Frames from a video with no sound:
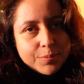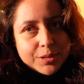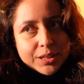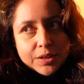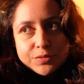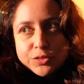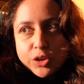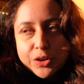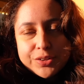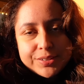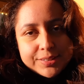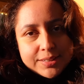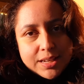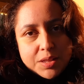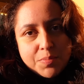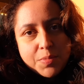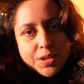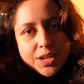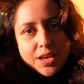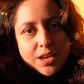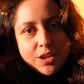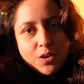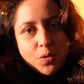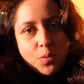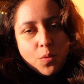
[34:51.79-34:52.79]
I mean, I've not seen
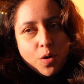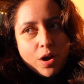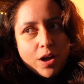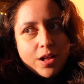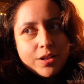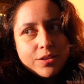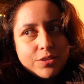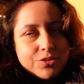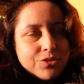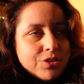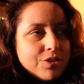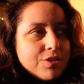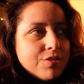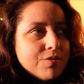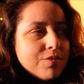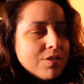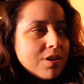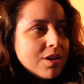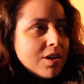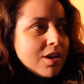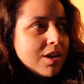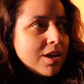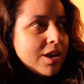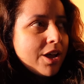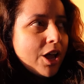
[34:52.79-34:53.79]
Minnie in a while, so
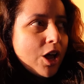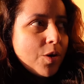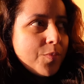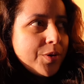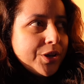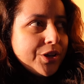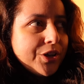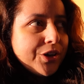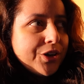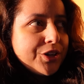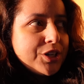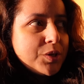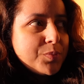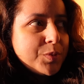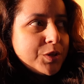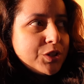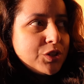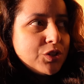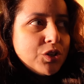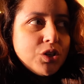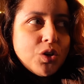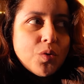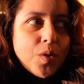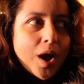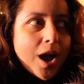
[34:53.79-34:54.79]
it'll be good,
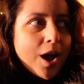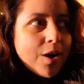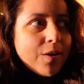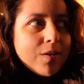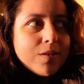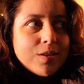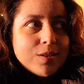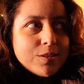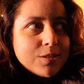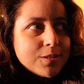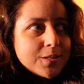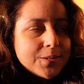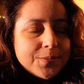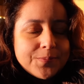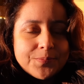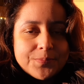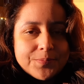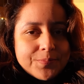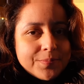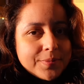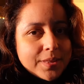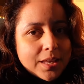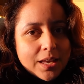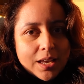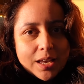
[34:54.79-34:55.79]
but two hours.
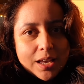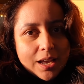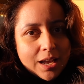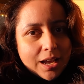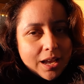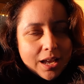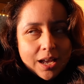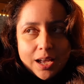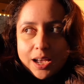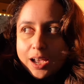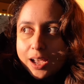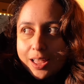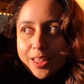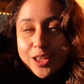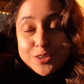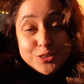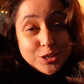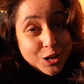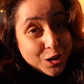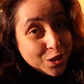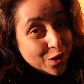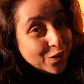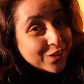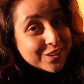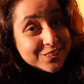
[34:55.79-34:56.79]

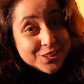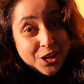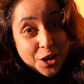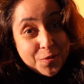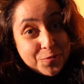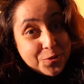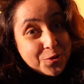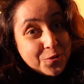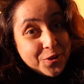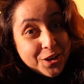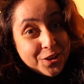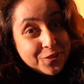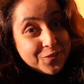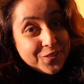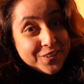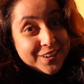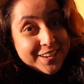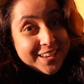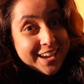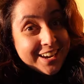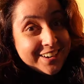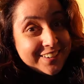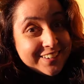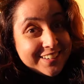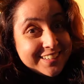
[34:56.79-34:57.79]
That's a long time to wait for a
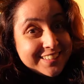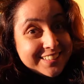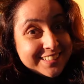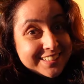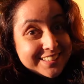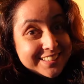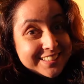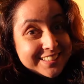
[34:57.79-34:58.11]
character.